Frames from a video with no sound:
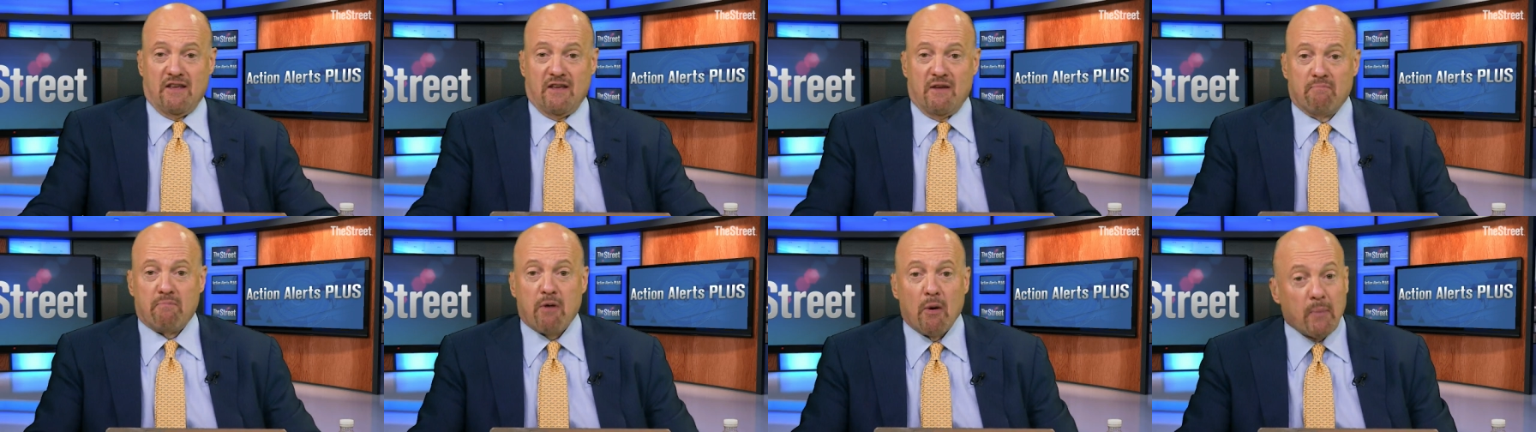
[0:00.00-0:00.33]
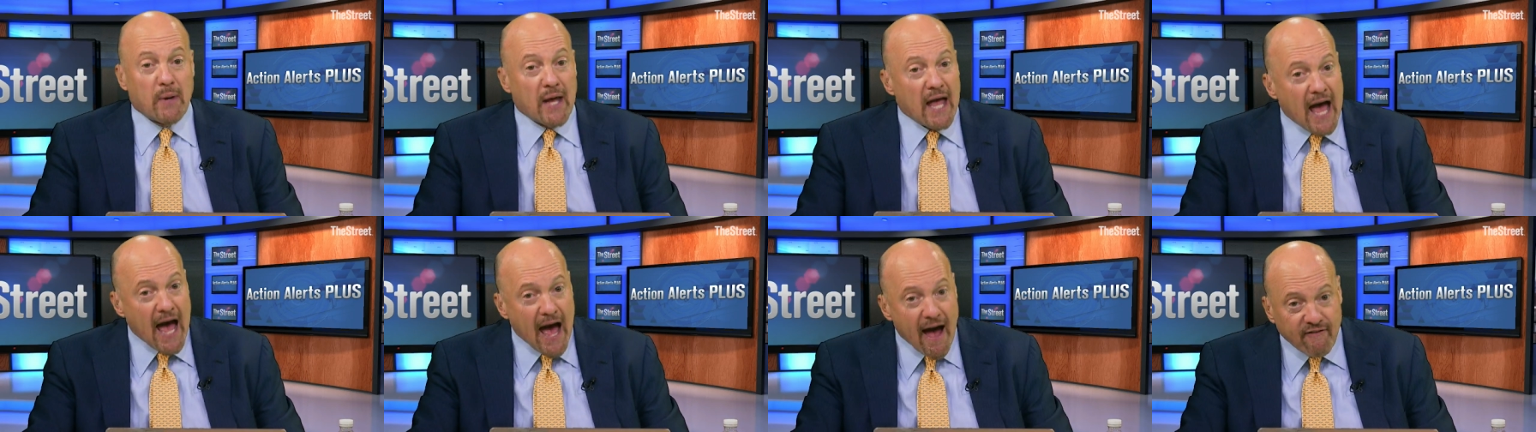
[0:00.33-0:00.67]
But
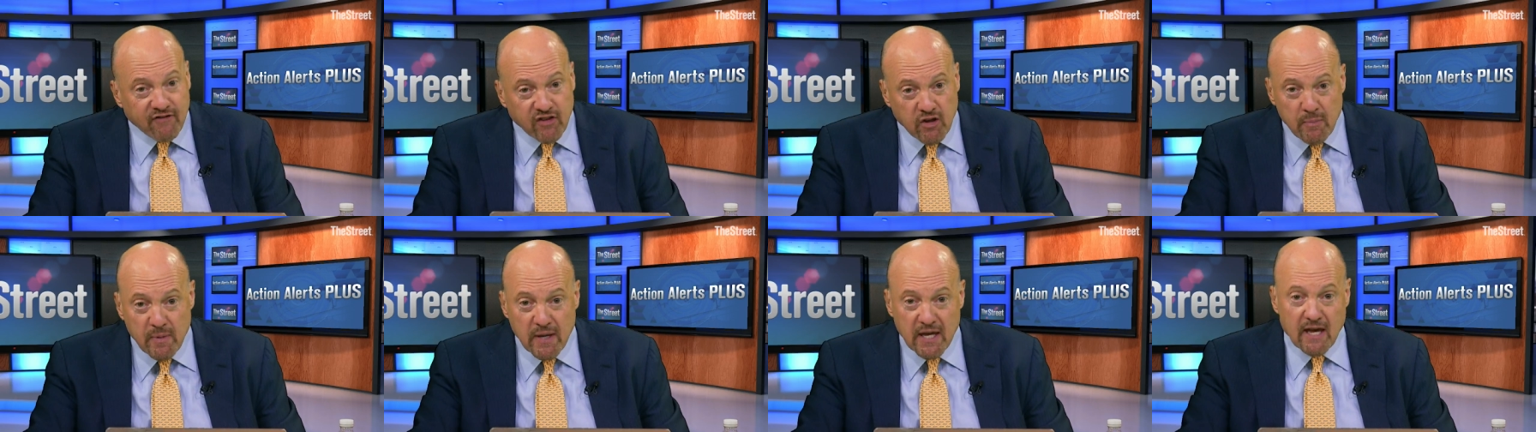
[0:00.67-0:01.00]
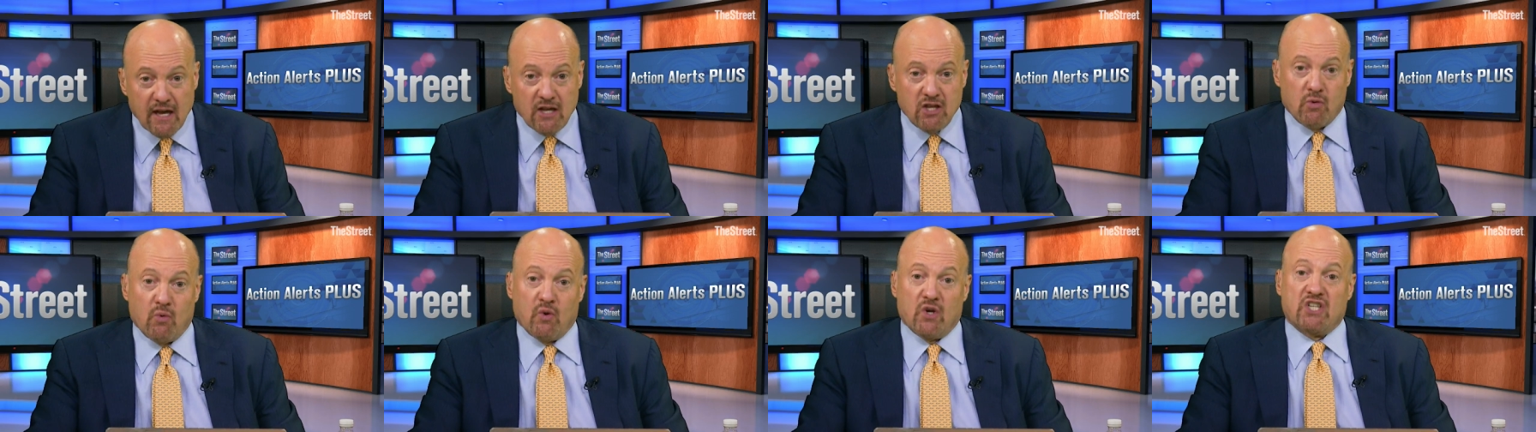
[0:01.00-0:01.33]
we have to
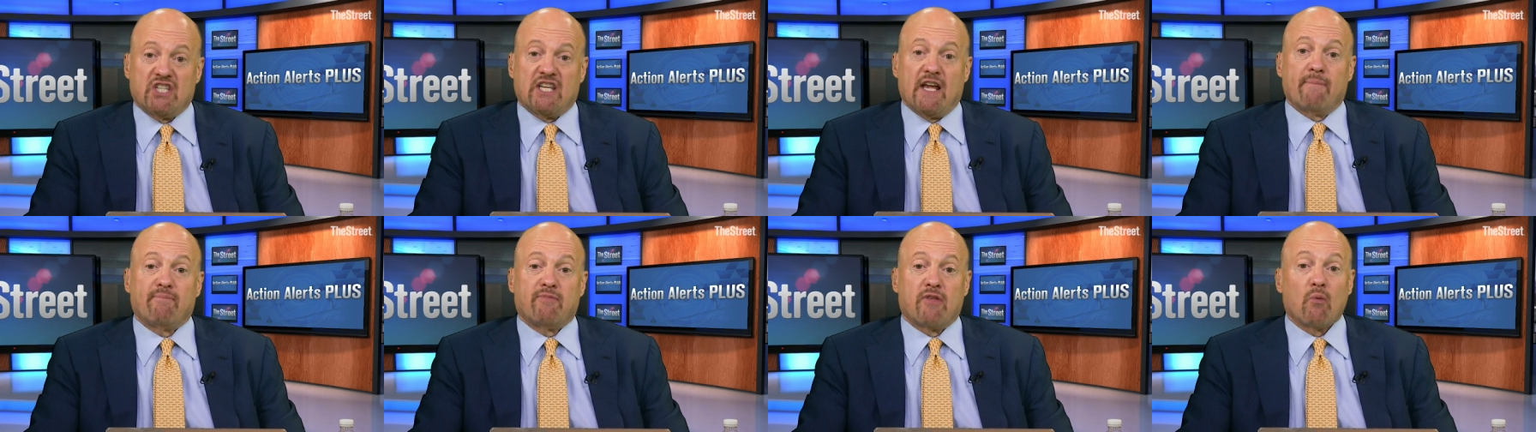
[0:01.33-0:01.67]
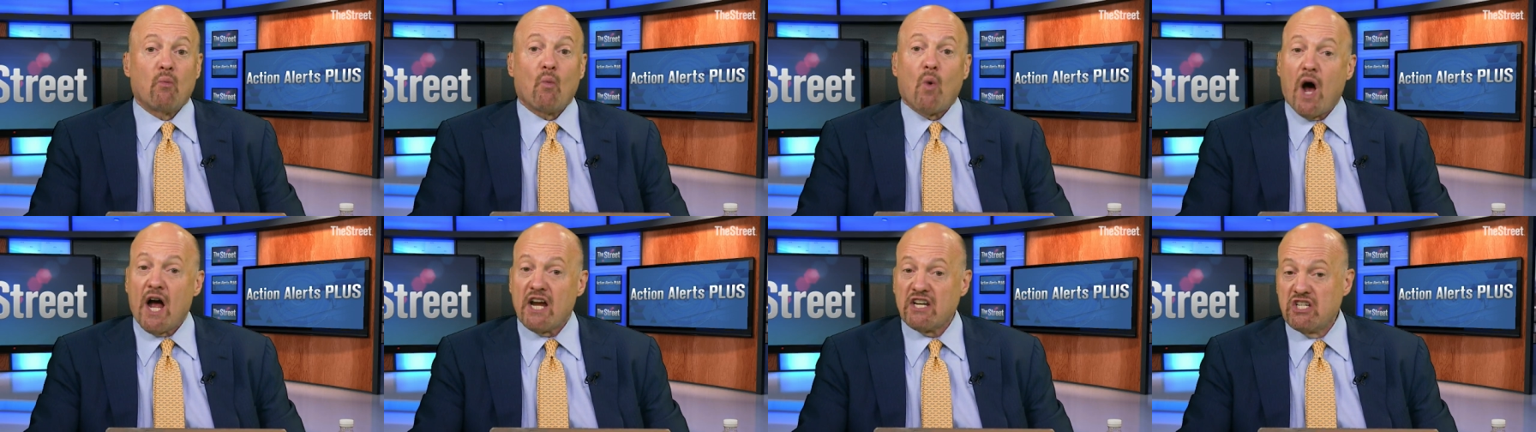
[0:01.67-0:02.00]
begin to accept that
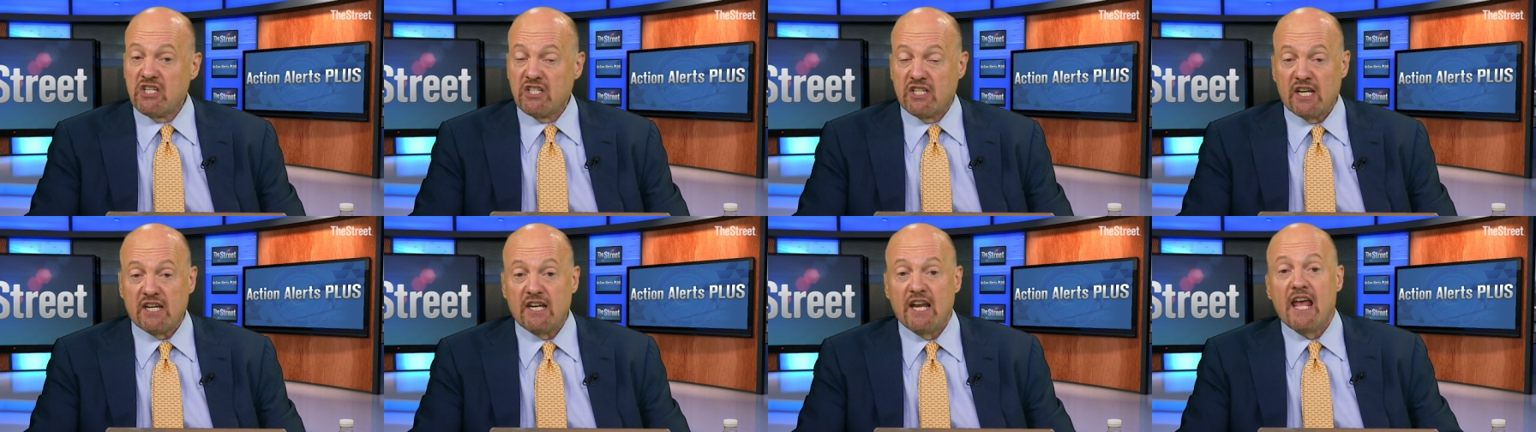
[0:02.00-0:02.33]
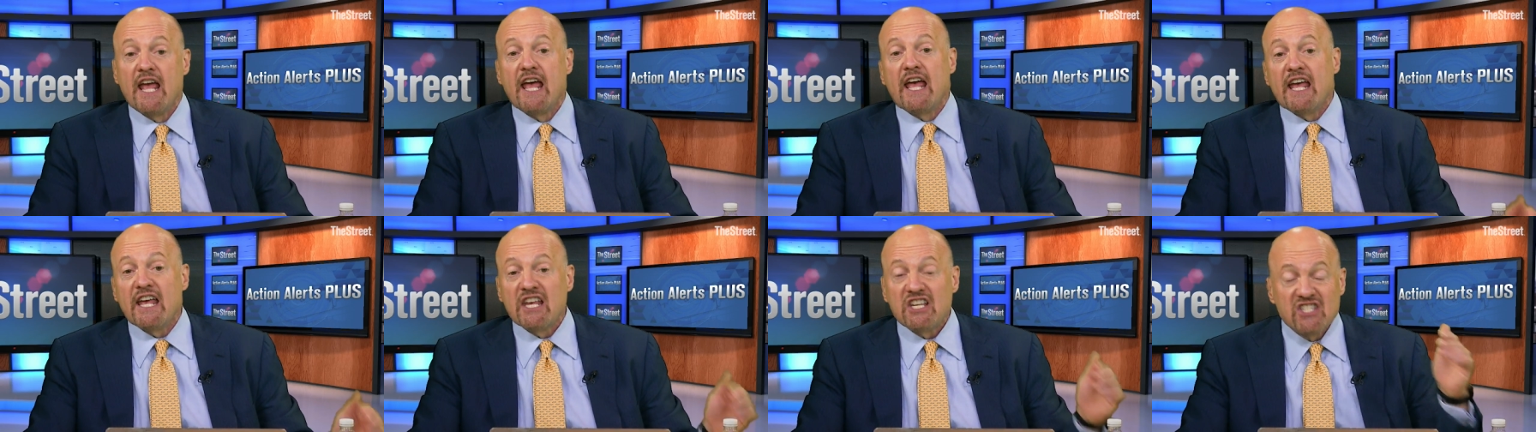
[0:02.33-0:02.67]
Washington
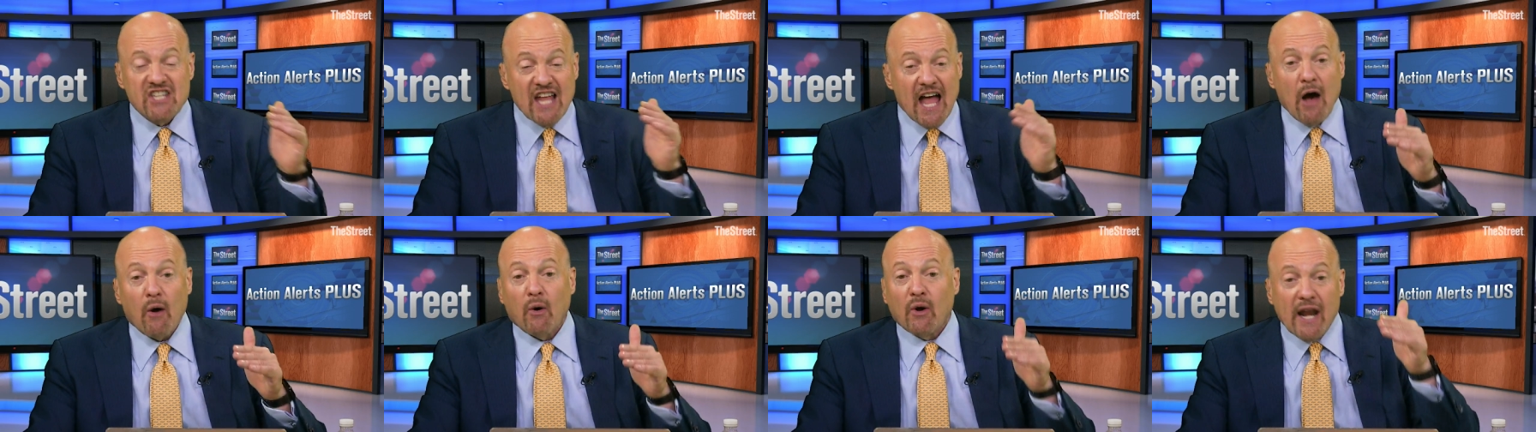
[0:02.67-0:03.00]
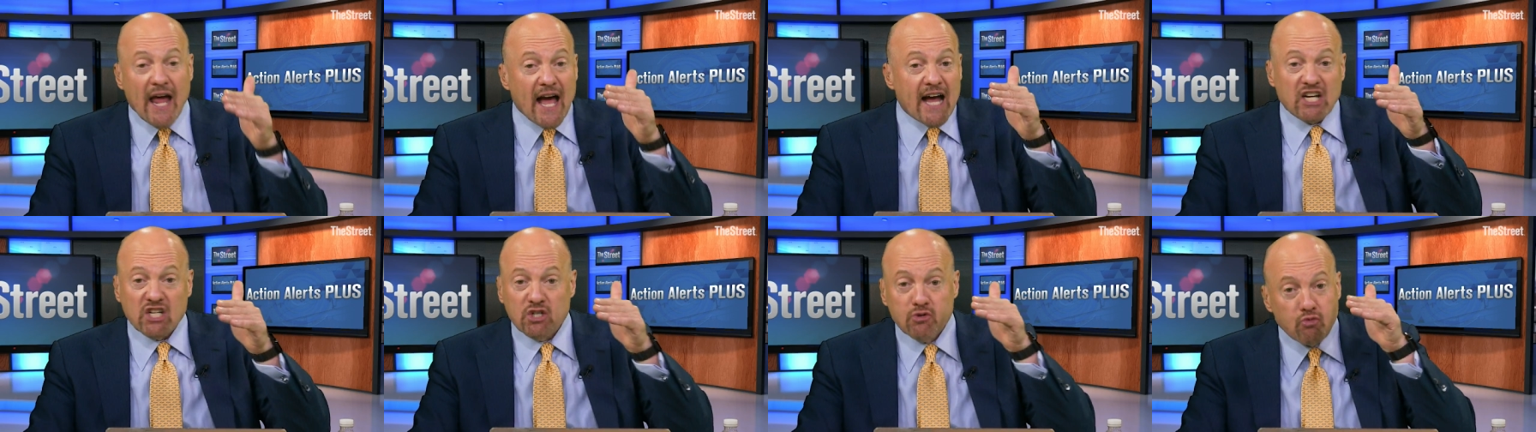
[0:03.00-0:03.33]
is now an
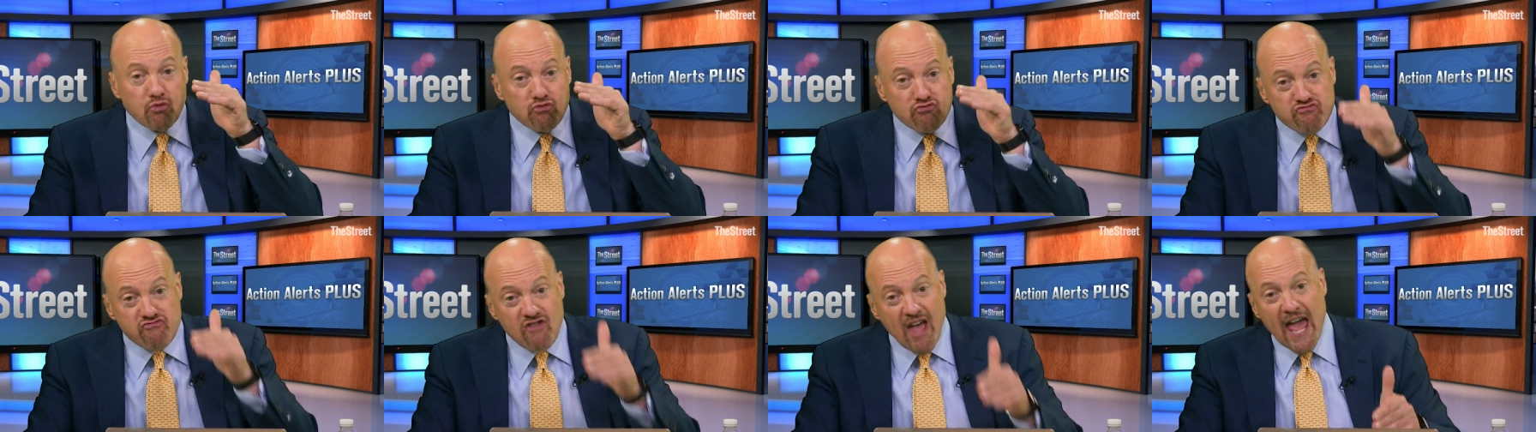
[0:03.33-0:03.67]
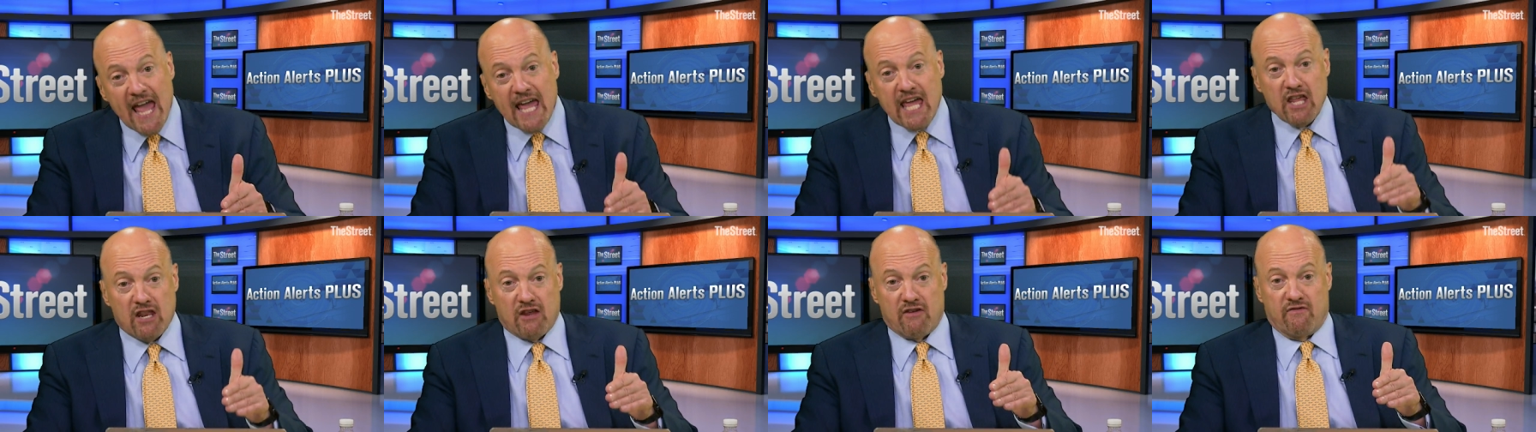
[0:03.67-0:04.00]
actual
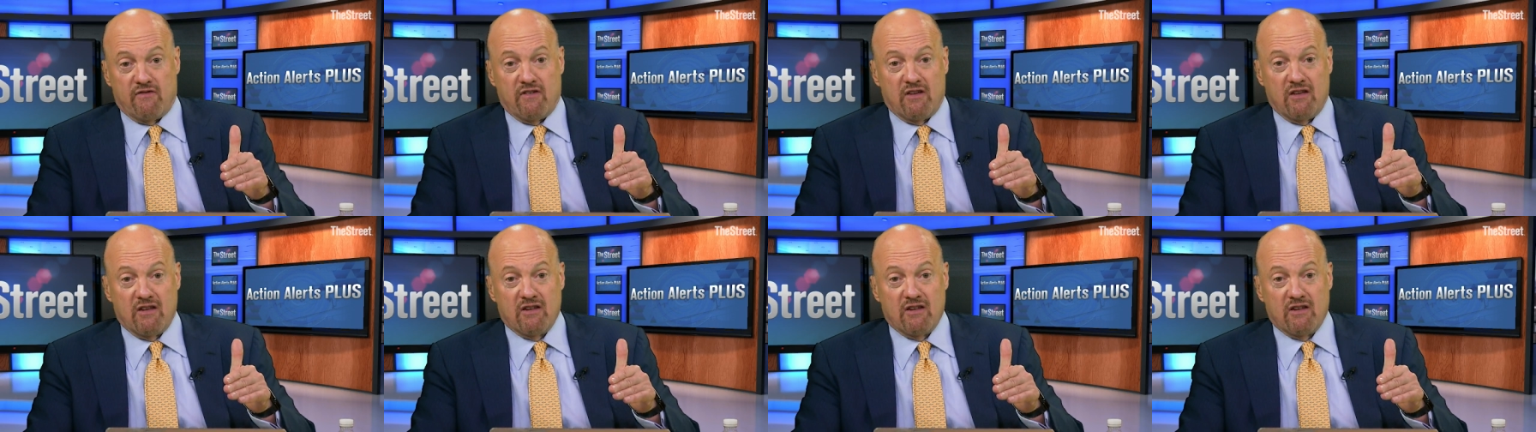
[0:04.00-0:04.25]
negative,